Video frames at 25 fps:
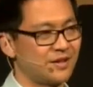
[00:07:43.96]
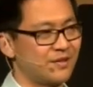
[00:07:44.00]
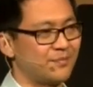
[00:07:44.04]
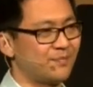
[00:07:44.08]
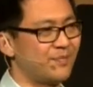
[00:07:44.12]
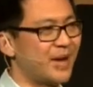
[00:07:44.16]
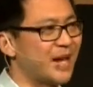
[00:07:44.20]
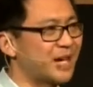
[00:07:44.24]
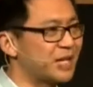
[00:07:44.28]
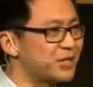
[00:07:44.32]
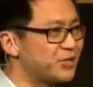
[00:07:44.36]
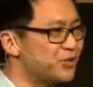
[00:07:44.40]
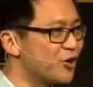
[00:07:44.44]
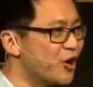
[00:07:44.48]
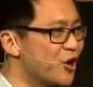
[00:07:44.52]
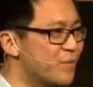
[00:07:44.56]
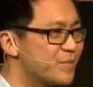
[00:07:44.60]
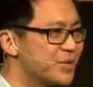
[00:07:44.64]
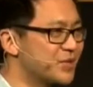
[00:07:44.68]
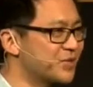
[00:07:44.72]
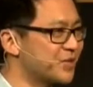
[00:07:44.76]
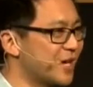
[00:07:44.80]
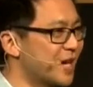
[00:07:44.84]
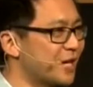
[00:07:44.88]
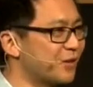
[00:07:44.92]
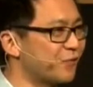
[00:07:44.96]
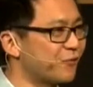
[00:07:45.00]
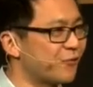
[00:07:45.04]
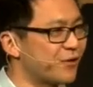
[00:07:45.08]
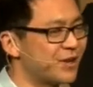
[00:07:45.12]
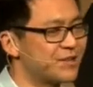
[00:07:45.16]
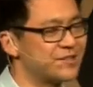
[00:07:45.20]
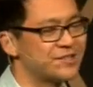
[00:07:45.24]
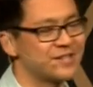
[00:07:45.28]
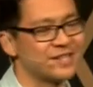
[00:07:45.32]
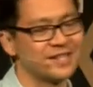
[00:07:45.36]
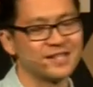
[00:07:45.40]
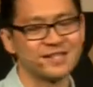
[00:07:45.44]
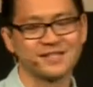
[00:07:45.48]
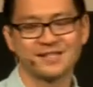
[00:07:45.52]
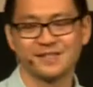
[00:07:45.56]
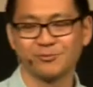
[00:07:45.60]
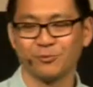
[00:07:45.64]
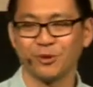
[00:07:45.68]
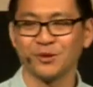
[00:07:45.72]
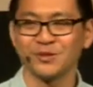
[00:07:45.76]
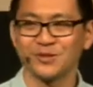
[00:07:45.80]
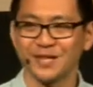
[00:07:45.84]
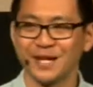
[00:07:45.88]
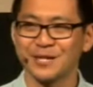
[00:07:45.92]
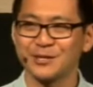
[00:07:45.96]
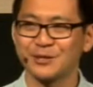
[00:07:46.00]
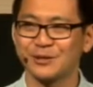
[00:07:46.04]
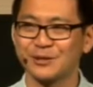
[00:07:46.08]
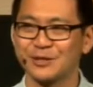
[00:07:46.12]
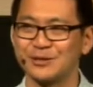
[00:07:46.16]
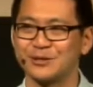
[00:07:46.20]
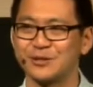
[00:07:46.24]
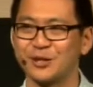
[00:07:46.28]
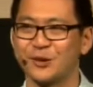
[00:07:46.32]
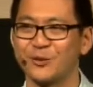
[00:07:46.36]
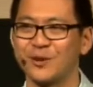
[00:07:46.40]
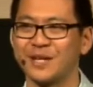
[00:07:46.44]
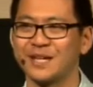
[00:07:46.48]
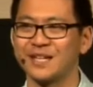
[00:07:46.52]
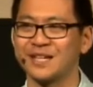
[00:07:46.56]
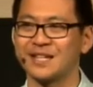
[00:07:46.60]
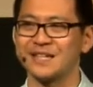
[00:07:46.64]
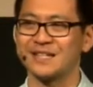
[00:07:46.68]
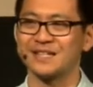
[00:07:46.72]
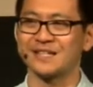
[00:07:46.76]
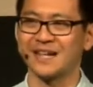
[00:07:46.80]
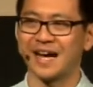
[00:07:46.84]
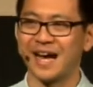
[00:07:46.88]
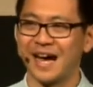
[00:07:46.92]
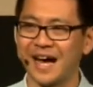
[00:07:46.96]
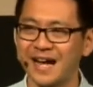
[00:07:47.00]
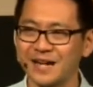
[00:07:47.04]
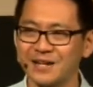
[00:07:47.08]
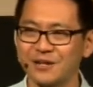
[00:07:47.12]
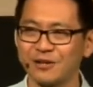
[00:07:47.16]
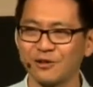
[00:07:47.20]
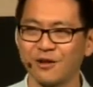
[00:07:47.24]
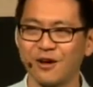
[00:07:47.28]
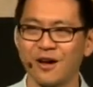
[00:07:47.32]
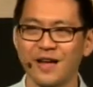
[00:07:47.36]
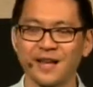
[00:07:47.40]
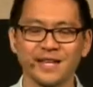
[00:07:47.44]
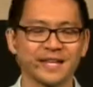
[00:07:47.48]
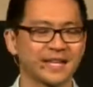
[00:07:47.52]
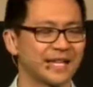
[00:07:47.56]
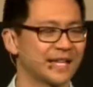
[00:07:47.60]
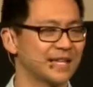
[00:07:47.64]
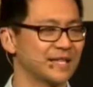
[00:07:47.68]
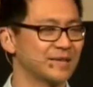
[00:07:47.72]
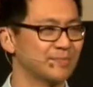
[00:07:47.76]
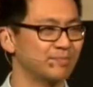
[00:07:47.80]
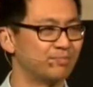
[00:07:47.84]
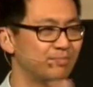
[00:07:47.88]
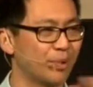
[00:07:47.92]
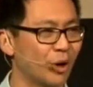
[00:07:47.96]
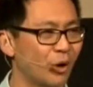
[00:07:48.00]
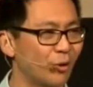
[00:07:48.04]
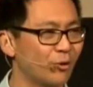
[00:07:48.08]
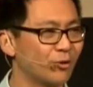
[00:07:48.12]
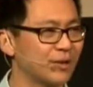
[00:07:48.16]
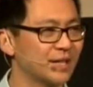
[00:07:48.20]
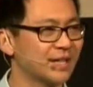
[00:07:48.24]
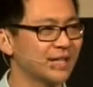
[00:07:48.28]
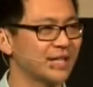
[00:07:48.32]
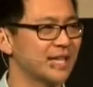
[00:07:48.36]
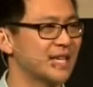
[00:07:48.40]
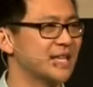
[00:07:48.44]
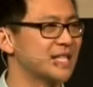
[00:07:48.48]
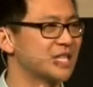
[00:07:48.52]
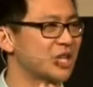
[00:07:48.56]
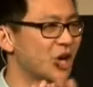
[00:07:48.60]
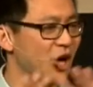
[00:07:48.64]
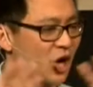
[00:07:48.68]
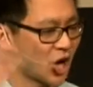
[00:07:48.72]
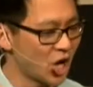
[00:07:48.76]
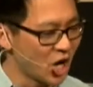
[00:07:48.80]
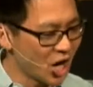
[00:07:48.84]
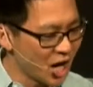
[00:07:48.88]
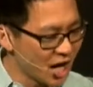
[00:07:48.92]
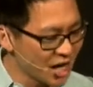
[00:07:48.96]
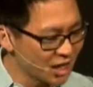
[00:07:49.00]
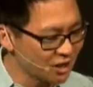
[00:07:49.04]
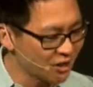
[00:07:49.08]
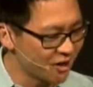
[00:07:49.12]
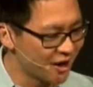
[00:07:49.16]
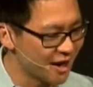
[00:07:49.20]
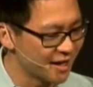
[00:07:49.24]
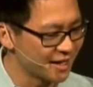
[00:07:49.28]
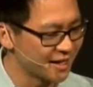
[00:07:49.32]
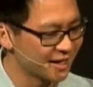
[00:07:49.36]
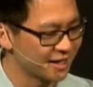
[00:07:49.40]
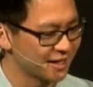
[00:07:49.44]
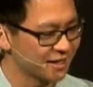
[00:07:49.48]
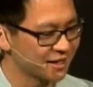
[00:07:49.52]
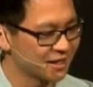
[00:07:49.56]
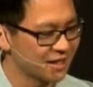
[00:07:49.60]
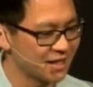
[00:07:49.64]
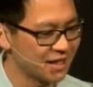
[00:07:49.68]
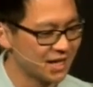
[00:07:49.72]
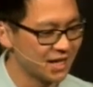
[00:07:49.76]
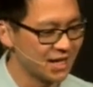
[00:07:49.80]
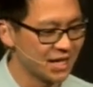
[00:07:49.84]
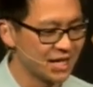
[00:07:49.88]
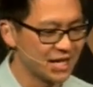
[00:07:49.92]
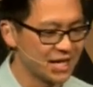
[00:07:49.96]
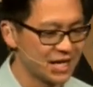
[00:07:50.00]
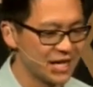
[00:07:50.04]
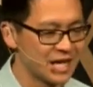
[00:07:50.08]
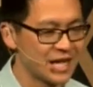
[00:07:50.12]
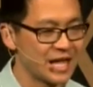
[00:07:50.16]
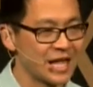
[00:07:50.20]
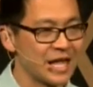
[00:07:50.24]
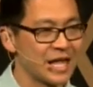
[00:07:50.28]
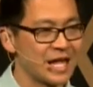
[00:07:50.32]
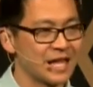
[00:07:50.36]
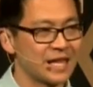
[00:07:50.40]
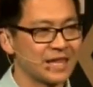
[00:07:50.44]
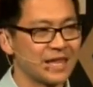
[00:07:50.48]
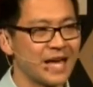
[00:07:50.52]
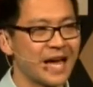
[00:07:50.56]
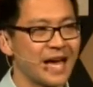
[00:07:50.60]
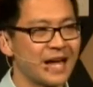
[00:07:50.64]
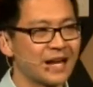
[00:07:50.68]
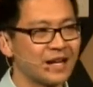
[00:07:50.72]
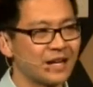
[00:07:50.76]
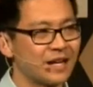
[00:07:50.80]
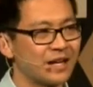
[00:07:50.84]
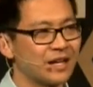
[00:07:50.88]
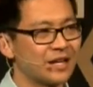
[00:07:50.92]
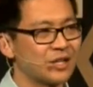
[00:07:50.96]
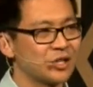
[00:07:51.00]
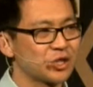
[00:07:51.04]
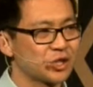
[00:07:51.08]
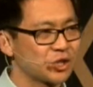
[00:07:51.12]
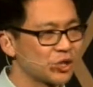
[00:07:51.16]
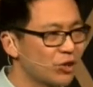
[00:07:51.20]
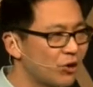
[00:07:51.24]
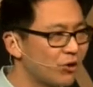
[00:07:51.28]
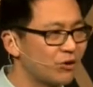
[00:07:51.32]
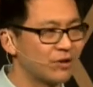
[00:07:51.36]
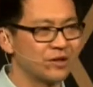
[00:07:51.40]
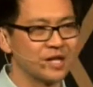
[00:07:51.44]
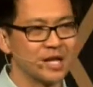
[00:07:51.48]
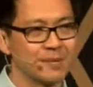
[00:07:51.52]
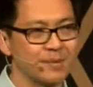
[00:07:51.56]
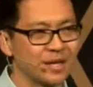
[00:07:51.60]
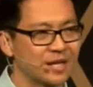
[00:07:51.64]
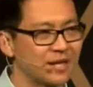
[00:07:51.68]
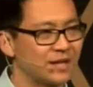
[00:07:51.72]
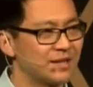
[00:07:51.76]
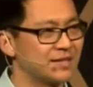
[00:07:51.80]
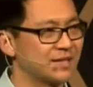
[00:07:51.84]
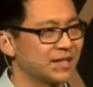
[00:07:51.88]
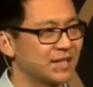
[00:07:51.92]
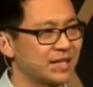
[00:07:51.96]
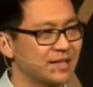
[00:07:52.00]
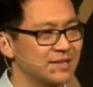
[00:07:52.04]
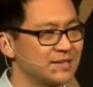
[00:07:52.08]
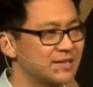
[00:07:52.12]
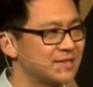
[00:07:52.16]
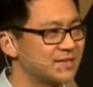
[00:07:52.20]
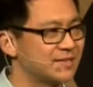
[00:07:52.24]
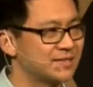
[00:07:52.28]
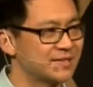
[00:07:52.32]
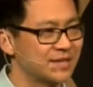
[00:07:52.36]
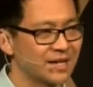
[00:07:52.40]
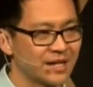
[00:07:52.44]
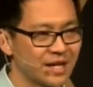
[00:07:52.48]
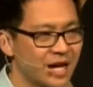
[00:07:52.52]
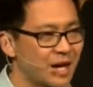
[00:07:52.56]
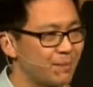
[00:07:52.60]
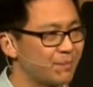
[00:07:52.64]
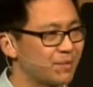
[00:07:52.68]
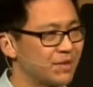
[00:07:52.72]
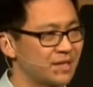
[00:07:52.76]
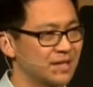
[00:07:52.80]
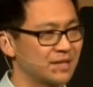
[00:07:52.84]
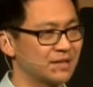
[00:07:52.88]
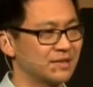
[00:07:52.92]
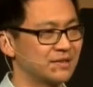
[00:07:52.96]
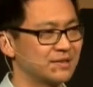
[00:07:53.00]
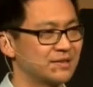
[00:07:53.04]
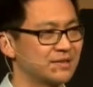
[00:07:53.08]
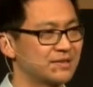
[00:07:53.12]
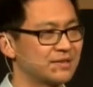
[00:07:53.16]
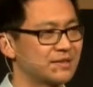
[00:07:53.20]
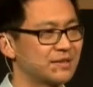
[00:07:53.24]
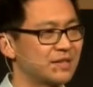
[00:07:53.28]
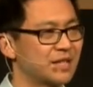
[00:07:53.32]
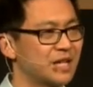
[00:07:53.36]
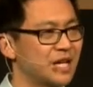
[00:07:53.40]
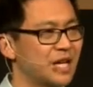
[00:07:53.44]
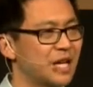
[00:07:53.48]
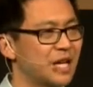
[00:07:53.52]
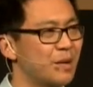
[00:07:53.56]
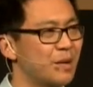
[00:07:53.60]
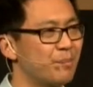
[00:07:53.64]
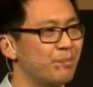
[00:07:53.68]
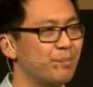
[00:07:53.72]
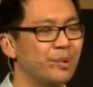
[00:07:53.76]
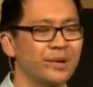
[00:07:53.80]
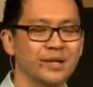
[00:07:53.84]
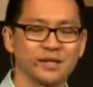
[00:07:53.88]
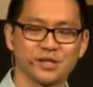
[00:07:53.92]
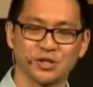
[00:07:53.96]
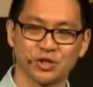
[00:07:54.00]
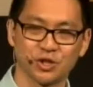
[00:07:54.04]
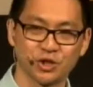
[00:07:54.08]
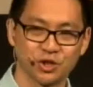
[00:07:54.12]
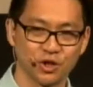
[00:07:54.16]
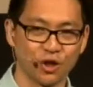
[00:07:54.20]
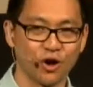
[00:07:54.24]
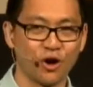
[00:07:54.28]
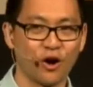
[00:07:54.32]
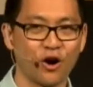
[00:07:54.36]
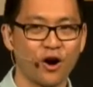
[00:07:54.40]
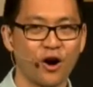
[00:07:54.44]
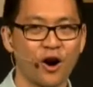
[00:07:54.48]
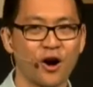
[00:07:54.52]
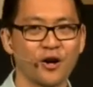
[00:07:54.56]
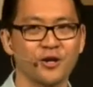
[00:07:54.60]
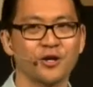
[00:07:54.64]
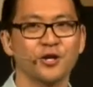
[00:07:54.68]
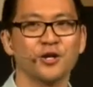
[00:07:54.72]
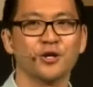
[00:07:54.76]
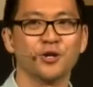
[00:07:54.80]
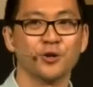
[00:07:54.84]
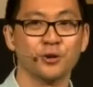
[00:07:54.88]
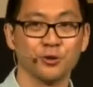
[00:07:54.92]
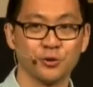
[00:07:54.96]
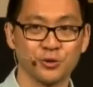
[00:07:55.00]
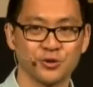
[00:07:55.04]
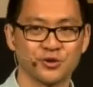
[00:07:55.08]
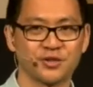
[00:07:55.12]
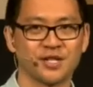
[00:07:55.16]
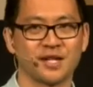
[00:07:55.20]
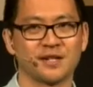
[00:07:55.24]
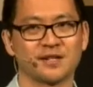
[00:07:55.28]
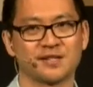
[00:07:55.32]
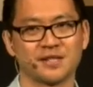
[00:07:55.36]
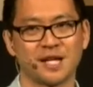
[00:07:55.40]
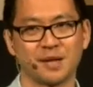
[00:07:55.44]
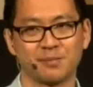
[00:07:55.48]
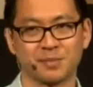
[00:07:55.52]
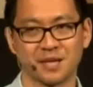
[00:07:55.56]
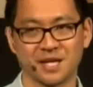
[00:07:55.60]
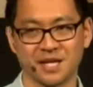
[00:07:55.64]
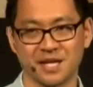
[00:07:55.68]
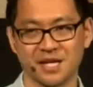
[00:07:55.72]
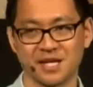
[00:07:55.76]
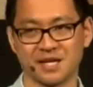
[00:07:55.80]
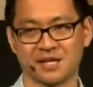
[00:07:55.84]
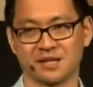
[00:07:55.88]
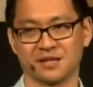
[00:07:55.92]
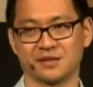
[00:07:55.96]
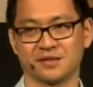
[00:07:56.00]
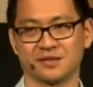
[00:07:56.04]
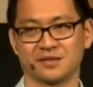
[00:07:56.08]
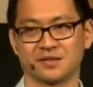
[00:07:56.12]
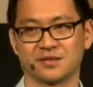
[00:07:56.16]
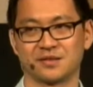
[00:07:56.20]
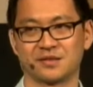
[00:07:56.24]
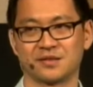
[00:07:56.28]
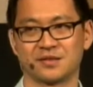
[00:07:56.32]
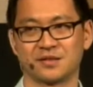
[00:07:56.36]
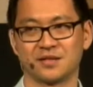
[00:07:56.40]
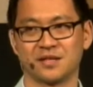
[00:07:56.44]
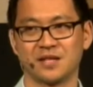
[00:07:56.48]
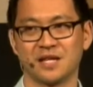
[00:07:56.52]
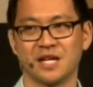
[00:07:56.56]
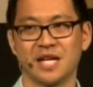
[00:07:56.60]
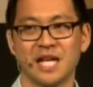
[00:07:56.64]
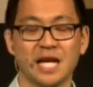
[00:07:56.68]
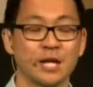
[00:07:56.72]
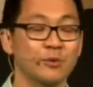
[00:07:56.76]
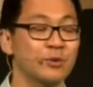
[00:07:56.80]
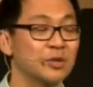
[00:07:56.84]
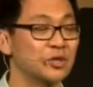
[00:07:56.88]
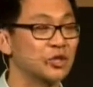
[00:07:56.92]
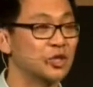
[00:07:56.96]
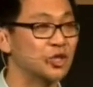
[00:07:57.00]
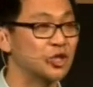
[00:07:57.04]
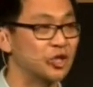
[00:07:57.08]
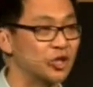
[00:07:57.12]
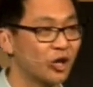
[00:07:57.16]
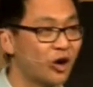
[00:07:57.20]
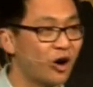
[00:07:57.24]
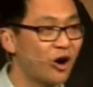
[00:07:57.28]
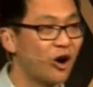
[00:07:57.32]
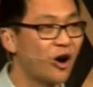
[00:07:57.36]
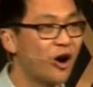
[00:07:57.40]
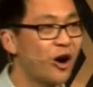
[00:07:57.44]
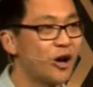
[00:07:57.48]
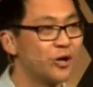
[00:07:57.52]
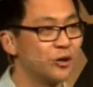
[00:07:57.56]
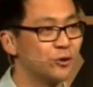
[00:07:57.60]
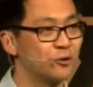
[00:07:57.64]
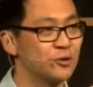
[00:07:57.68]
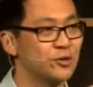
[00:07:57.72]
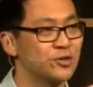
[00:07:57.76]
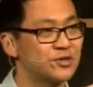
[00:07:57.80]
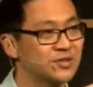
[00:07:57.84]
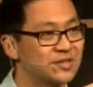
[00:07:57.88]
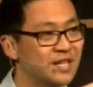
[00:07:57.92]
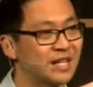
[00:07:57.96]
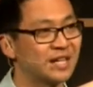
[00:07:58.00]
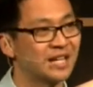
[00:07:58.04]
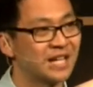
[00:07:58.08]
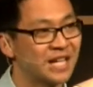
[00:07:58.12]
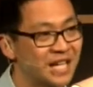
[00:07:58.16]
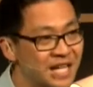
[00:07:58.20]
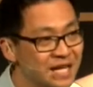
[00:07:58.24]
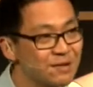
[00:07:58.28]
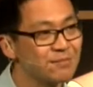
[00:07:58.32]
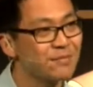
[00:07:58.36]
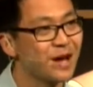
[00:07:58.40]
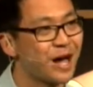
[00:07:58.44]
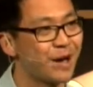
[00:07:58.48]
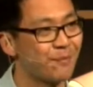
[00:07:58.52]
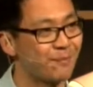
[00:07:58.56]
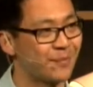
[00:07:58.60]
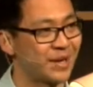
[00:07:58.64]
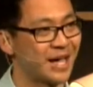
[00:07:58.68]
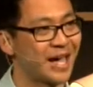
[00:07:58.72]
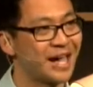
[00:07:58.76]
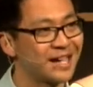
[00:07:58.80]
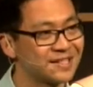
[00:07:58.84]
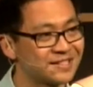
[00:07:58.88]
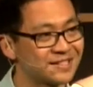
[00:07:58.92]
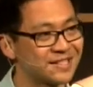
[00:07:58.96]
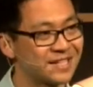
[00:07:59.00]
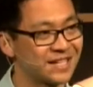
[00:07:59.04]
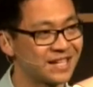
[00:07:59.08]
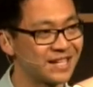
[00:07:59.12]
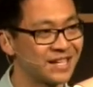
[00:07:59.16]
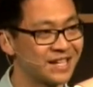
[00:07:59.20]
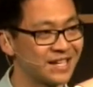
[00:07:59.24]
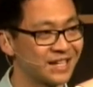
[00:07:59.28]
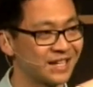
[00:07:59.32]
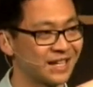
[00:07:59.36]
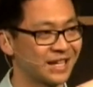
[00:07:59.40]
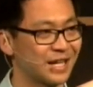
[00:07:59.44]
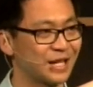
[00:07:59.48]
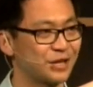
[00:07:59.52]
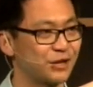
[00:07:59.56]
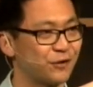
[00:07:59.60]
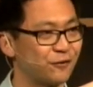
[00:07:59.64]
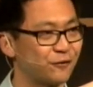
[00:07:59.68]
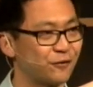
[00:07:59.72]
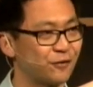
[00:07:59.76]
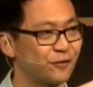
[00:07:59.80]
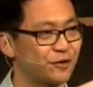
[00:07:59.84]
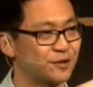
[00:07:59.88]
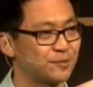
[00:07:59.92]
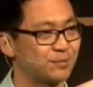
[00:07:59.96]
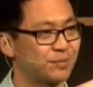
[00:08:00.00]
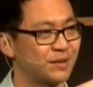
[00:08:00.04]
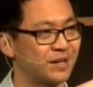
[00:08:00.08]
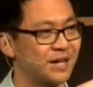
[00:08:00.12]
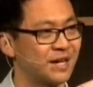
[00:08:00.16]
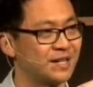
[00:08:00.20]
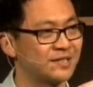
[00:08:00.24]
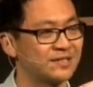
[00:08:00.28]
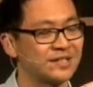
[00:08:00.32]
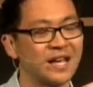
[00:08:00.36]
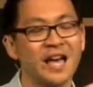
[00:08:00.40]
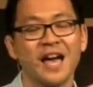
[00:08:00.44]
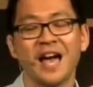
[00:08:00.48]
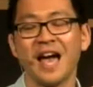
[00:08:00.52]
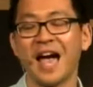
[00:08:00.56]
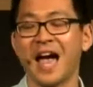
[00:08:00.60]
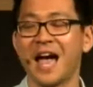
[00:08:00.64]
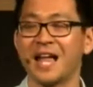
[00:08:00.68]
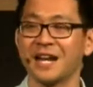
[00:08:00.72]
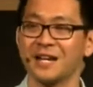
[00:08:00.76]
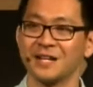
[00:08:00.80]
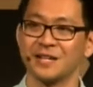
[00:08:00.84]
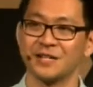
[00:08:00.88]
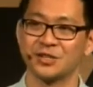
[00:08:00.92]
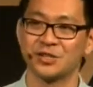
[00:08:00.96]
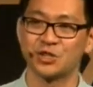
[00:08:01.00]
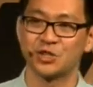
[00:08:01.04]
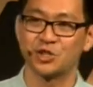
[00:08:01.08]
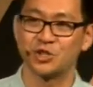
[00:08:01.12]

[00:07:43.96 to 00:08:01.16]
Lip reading: Make no mistake, friends, here, what Daniel is doing, he is underlining, he is bolding, he is highlighting that, sure, Nebuchadnezzar can set up things, but it's God who sets up kings. It was God who set him up as king in the first place, and it is